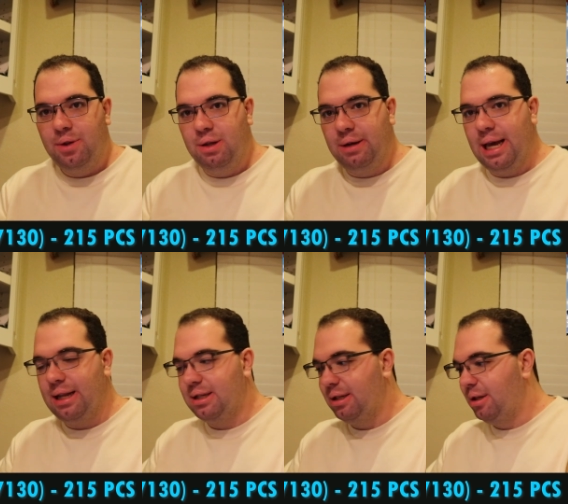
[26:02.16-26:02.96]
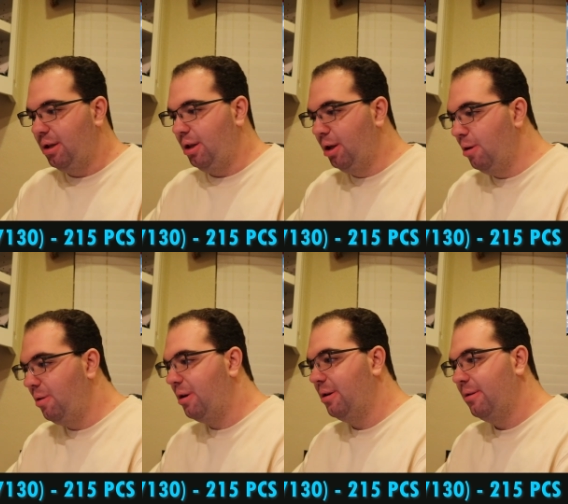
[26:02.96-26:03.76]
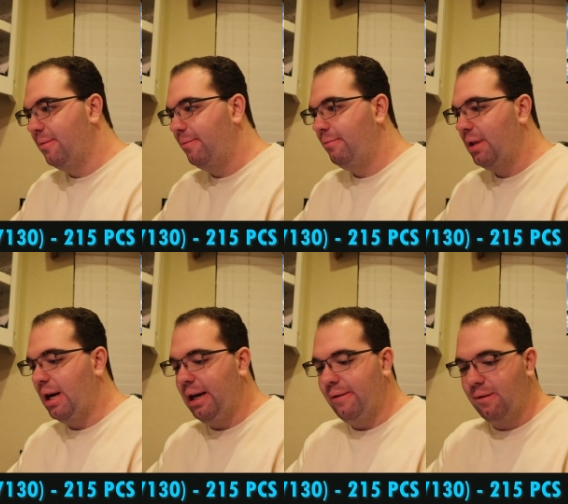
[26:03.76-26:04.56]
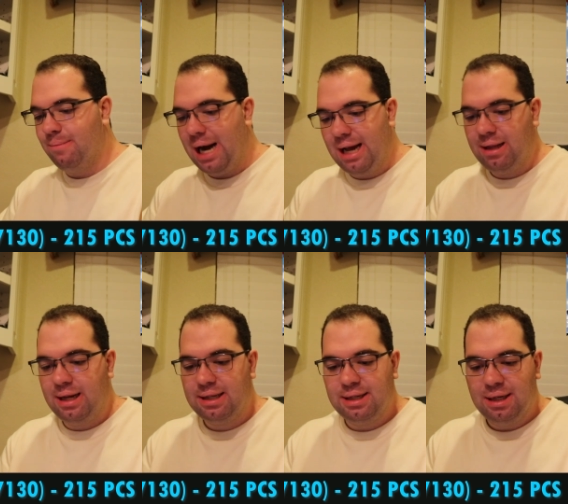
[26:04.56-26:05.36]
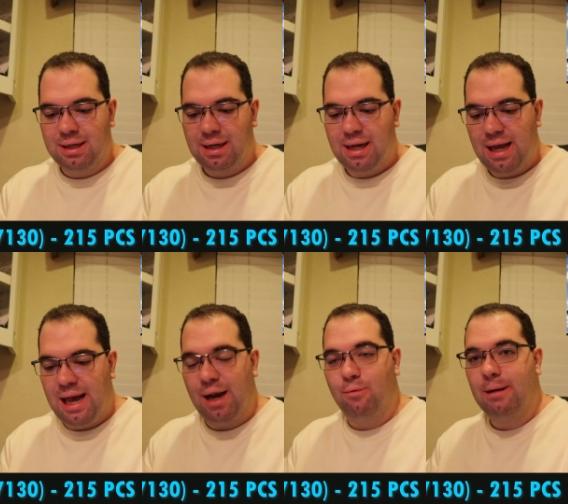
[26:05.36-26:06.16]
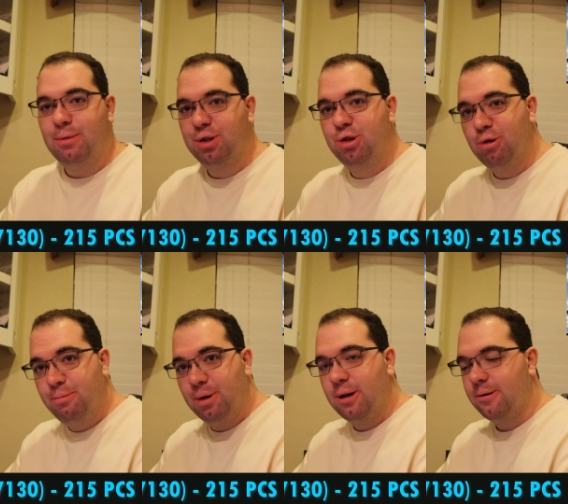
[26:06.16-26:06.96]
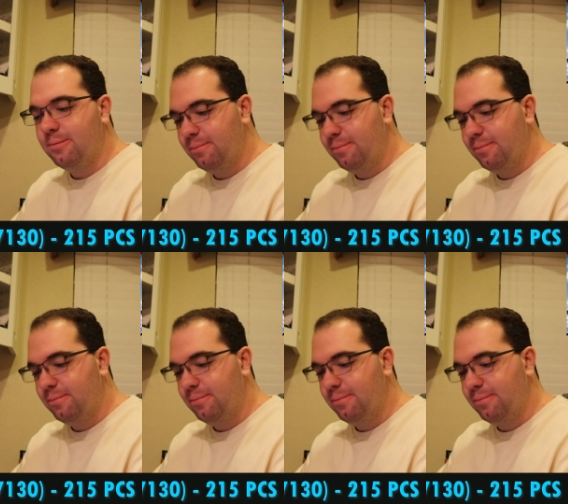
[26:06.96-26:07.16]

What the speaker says: You get Luke, another pilot, and a rebel trooper.